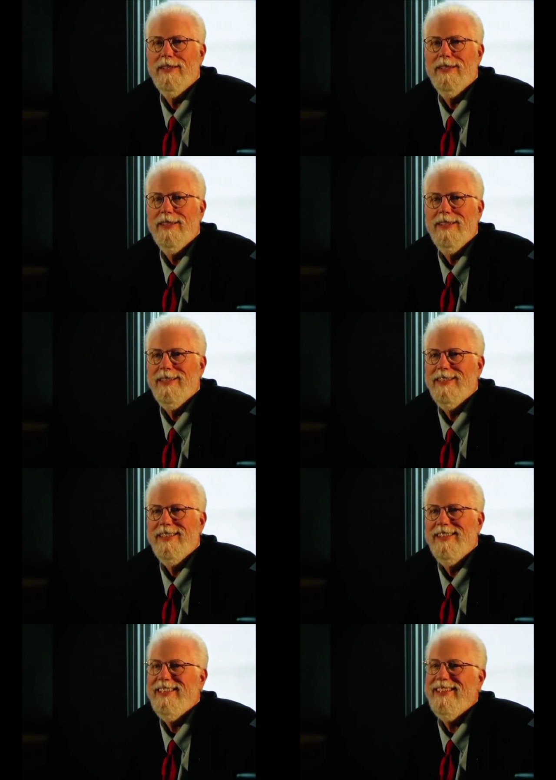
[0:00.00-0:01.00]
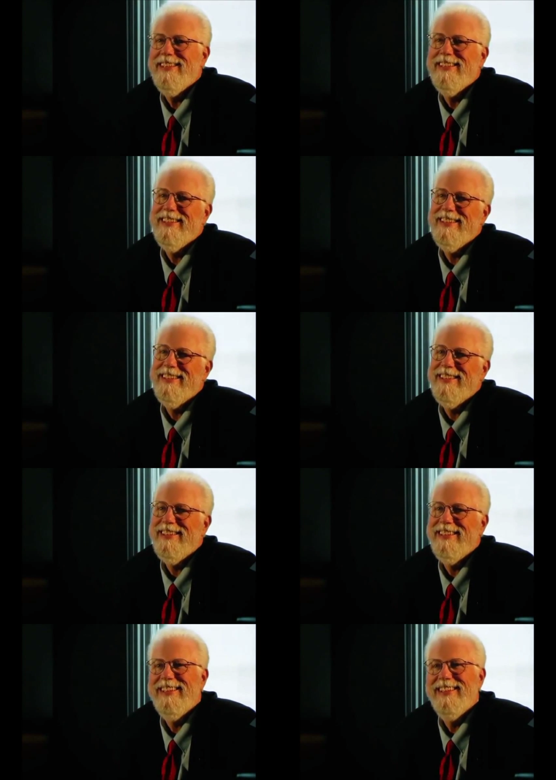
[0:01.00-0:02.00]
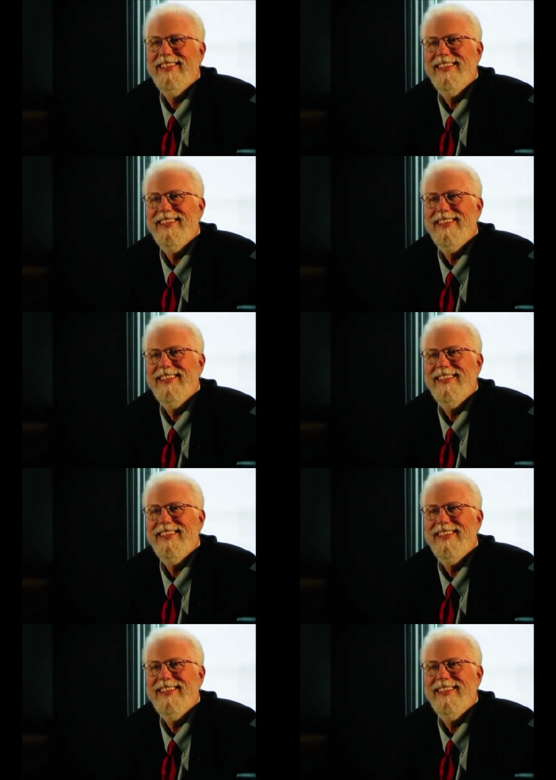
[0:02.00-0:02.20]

(silence)